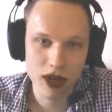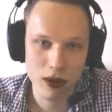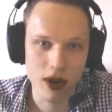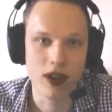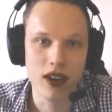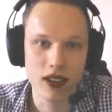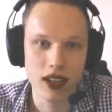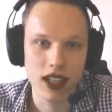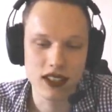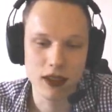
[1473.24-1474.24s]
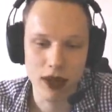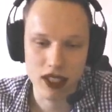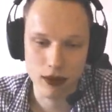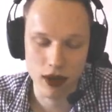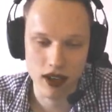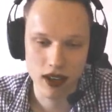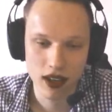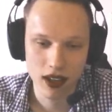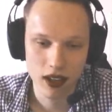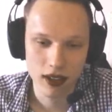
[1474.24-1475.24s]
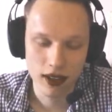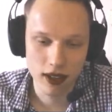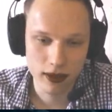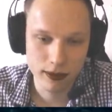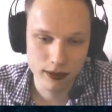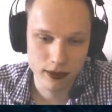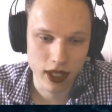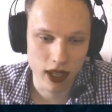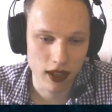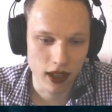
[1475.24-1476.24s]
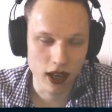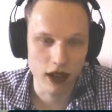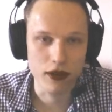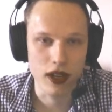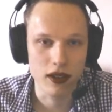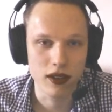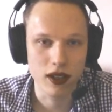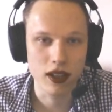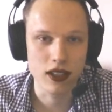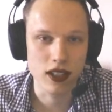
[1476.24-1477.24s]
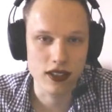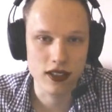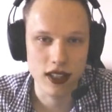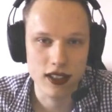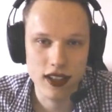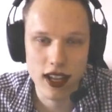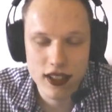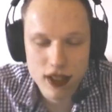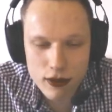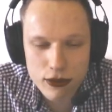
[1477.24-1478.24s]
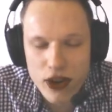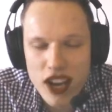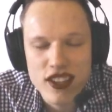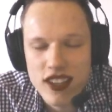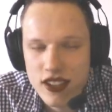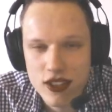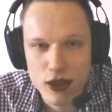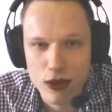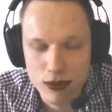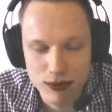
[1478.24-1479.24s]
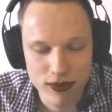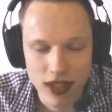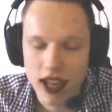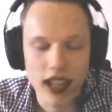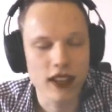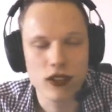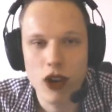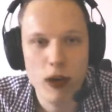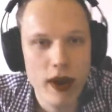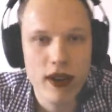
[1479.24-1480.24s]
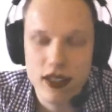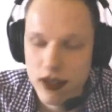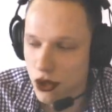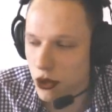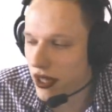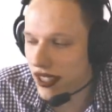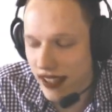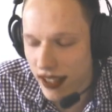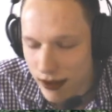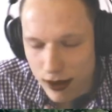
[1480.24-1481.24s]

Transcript: quark. That's the best one. Yeah, I love that because it's it's like so fresh and so I like strawberries so sweet and